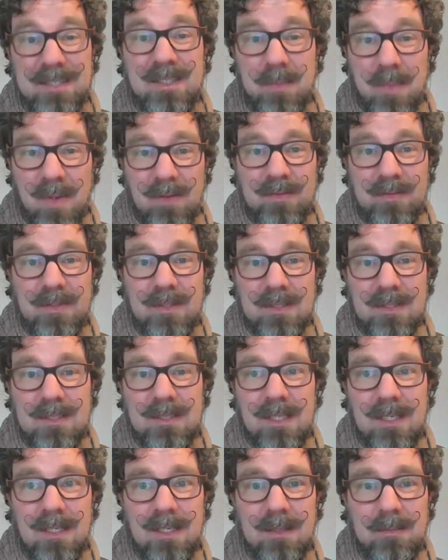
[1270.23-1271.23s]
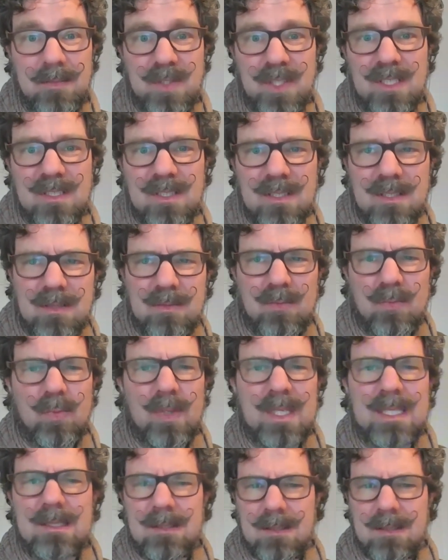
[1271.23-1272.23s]
De Montfort just
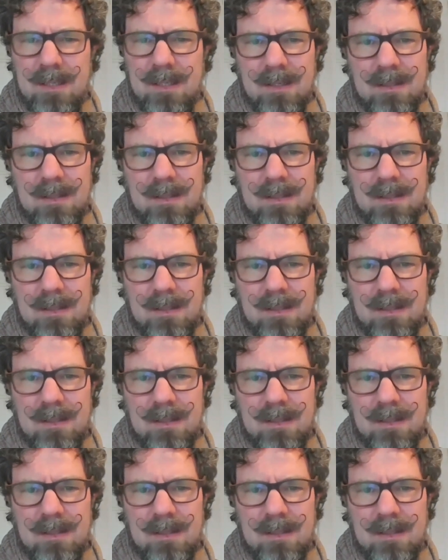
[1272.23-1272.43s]
recently.